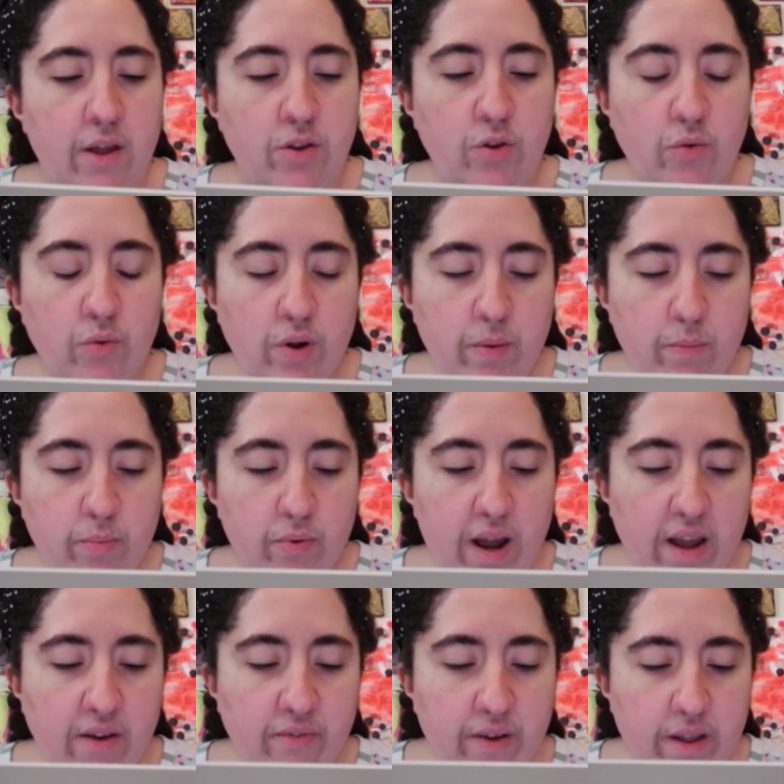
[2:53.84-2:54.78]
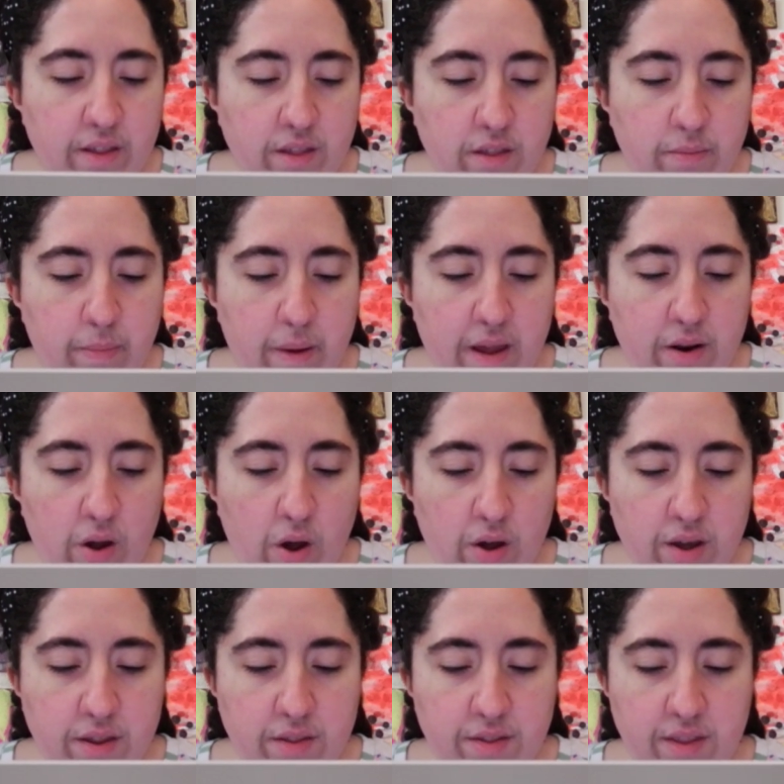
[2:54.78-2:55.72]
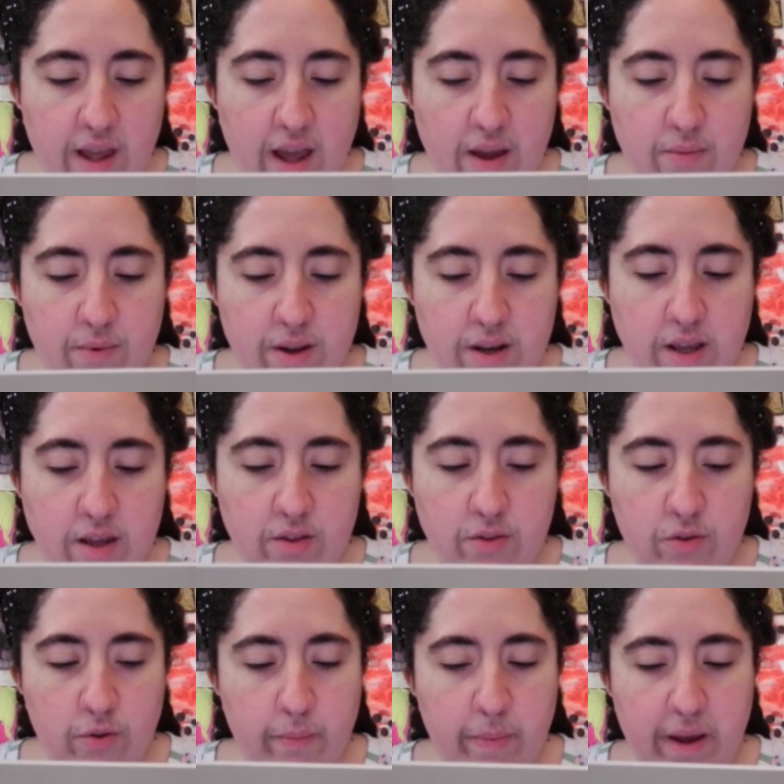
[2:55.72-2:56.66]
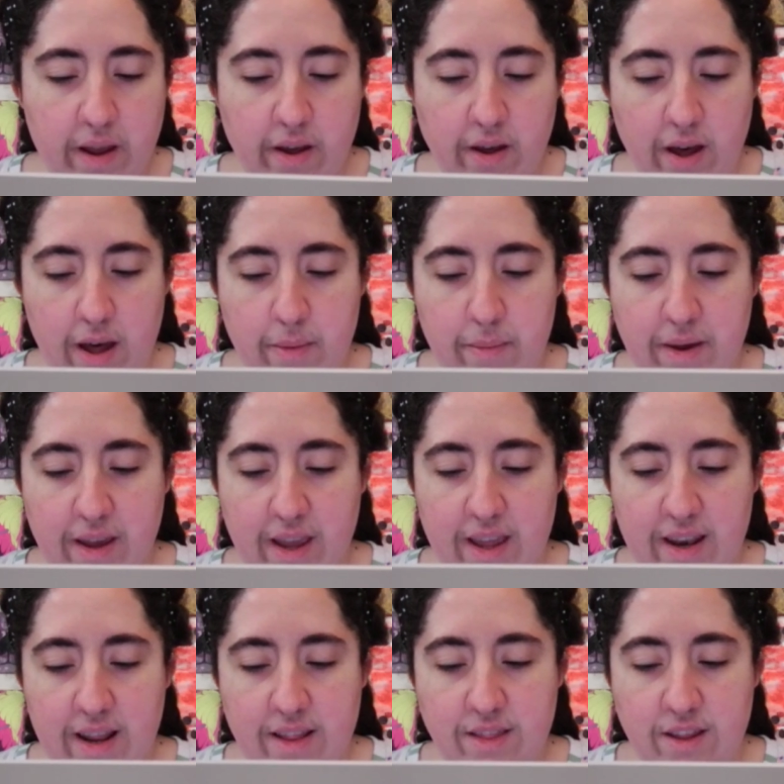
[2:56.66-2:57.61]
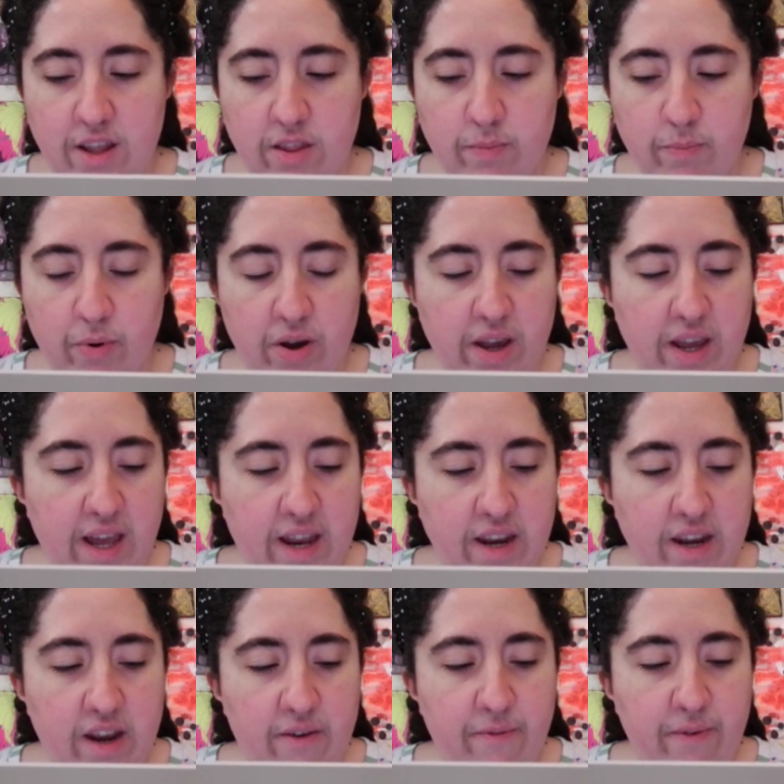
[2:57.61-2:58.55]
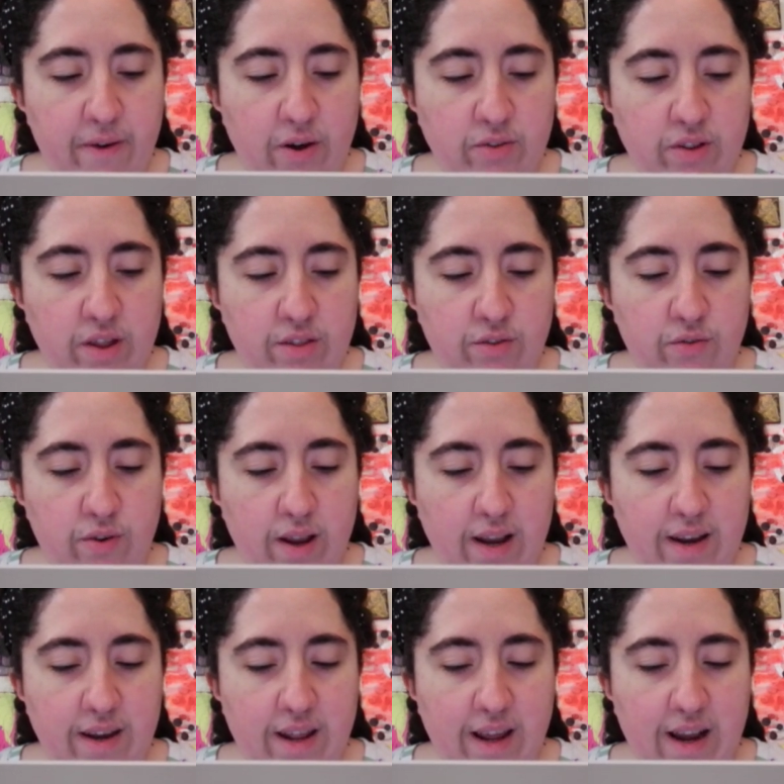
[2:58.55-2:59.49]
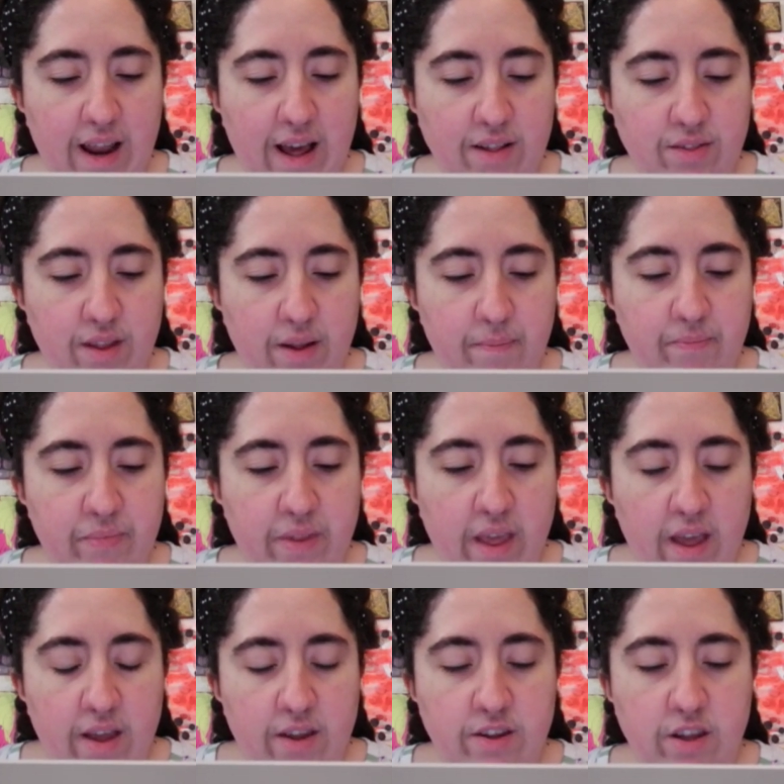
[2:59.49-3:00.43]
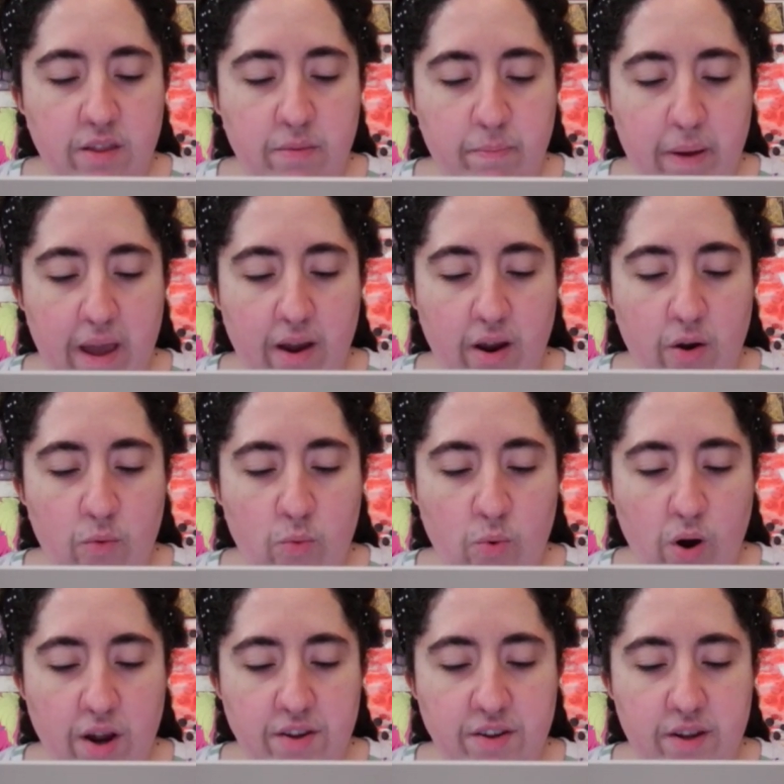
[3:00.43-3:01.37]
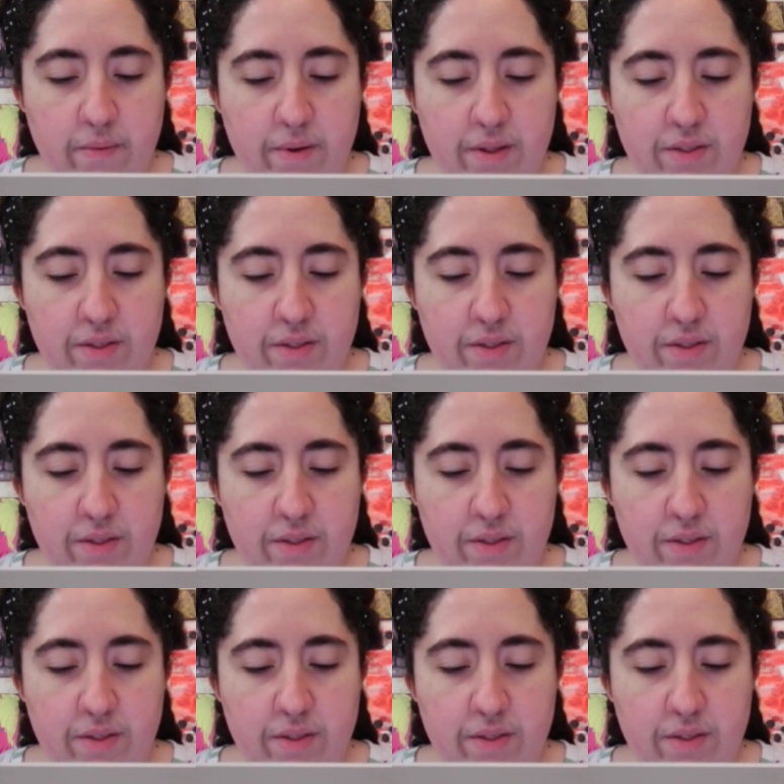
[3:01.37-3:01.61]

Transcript: During breakfast, he spent all his time reading his stupid comic, and at this point, Carina felt extremely neglected. She spent her worship